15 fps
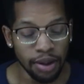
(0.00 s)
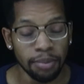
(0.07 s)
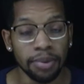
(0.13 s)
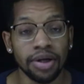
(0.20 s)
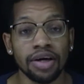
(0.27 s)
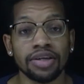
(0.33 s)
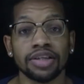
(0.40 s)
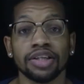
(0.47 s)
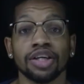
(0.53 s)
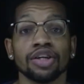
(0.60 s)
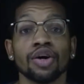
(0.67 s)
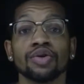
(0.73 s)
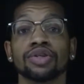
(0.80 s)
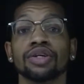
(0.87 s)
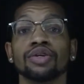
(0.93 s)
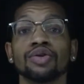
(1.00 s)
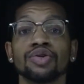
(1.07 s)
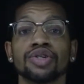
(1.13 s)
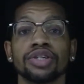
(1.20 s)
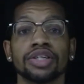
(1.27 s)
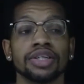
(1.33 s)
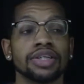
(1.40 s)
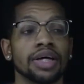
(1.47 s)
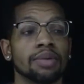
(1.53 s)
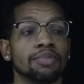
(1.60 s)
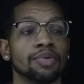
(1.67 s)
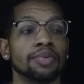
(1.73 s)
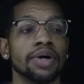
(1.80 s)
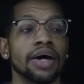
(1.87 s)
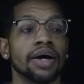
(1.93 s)
because in the no solutions
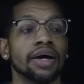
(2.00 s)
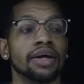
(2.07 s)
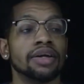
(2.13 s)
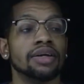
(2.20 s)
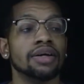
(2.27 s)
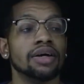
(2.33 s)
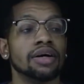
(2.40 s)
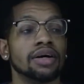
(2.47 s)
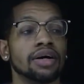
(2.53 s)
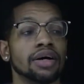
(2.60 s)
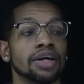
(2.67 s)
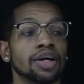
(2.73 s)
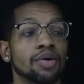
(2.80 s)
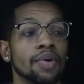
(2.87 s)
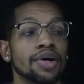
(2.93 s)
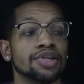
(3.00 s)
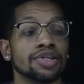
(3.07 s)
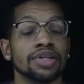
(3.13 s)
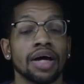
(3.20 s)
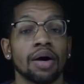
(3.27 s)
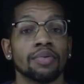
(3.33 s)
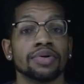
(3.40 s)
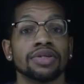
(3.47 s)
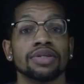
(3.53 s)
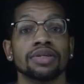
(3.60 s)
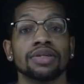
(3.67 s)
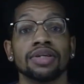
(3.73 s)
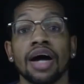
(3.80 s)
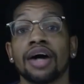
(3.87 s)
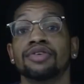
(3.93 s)
example, we had an equation that was
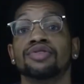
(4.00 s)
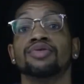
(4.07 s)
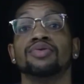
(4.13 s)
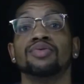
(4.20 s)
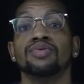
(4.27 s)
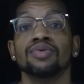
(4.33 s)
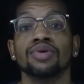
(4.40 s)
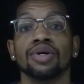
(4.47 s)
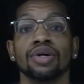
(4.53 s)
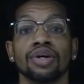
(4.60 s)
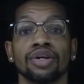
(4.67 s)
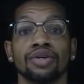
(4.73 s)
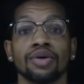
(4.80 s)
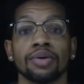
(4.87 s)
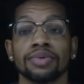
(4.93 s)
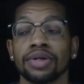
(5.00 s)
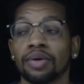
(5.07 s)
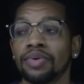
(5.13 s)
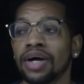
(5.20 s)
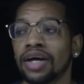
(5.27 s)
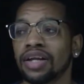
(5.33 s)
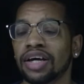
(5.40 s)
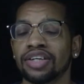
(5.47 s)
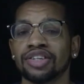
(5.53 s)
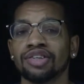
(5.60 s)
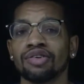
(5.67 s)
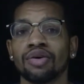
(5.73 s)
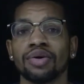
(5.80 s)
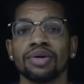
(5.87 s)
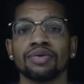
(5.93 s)
not true. You know what I'm saying? We had like
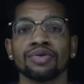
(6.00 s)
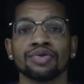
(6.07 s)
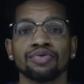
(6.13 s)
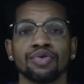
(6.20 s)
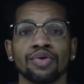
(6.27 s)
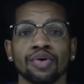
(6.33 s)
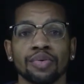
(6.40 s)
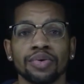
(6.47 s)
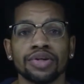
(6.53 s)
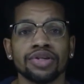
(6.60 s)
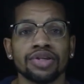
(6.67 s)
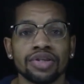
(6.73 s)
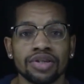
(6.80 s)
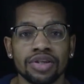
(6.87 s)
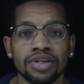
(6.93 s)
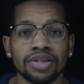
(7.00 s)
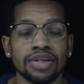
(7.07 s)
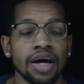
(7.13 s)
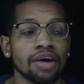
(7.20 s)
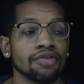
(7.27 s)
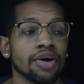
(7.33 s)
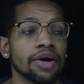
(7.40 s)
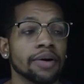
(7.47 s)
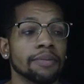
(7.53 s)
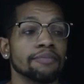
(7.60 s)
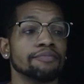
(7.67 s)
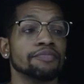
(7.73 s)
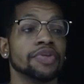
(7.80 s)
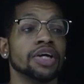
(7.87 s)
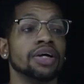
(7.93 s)
0 equals 4, which is not right.
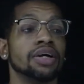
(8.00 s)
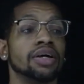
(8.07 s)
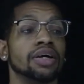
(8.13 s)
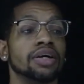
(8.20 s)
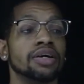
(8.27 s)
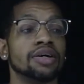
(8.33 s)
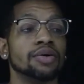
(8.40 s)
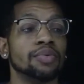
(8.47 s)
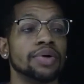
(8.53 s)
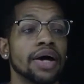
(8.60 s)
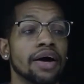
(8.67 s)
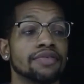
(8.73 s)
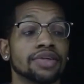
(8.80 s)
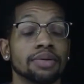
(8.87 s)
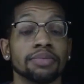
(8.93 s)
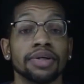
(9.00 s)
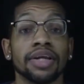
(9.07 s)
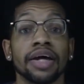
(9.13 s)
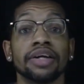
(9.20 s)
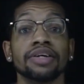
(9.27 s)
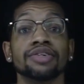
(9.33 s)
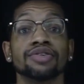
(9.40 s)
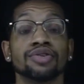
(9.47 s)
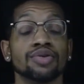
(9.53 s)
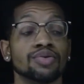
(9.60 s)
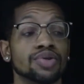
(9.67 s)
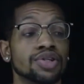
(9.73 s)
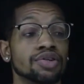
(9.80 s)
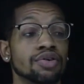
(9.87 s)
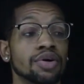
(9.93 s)
Here we have something that is
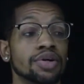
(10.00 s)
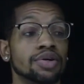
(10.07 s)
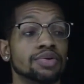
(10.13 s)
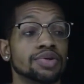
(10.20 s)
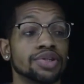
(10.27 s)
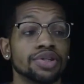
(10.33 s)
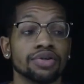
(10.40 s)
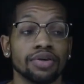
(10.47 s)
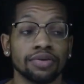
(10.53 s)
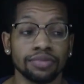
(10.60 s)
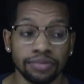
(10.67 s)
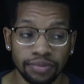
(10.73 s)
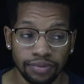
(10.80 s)
true, 0 equals 0.